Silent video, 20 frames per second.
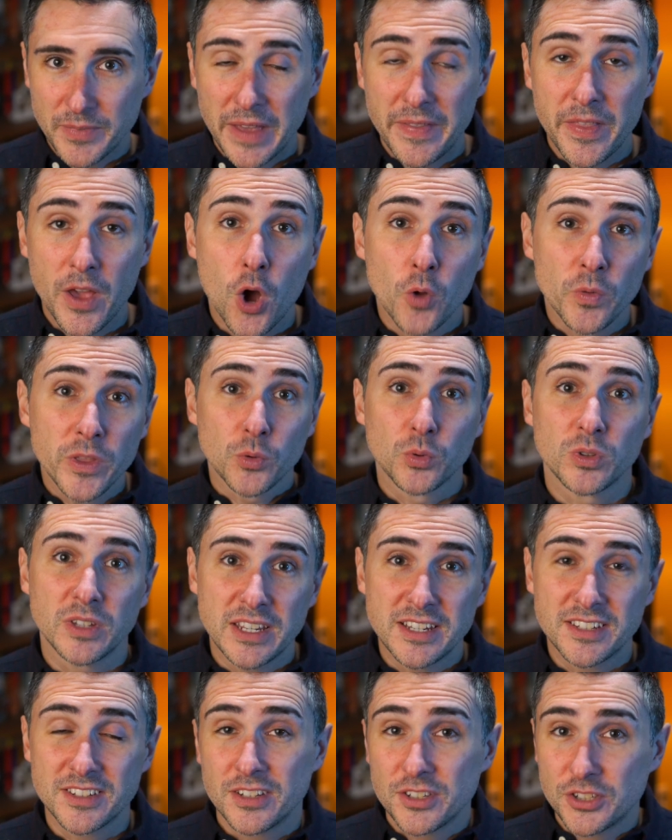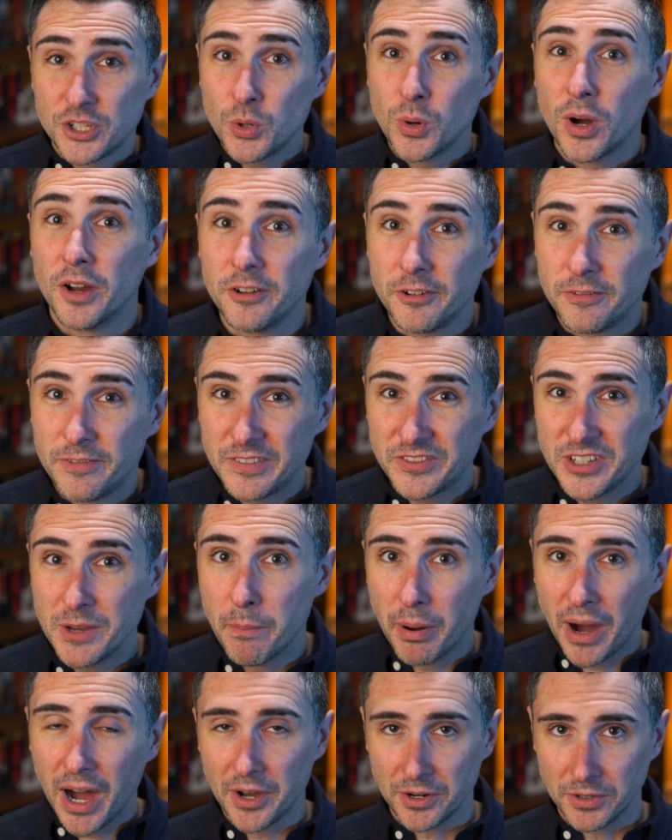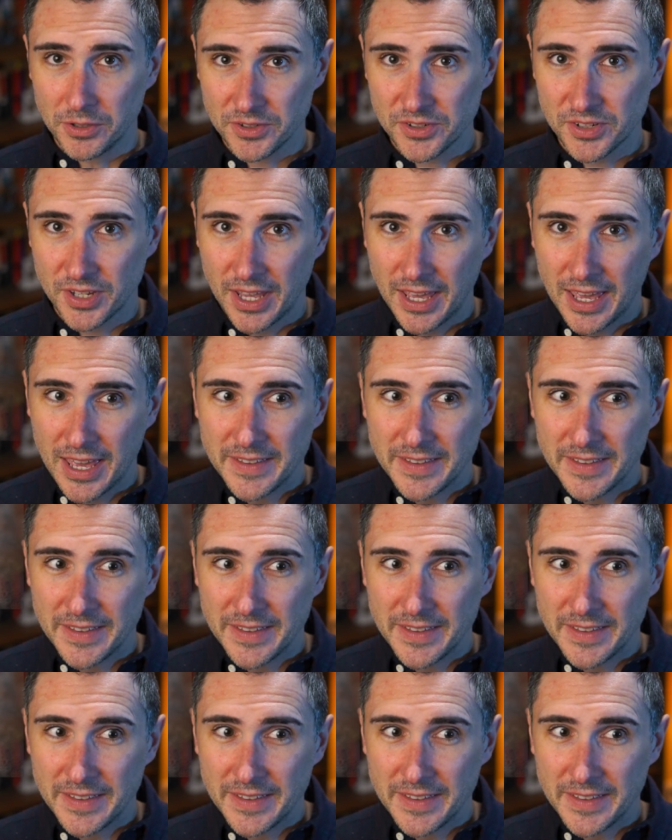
and they only released 250 bottles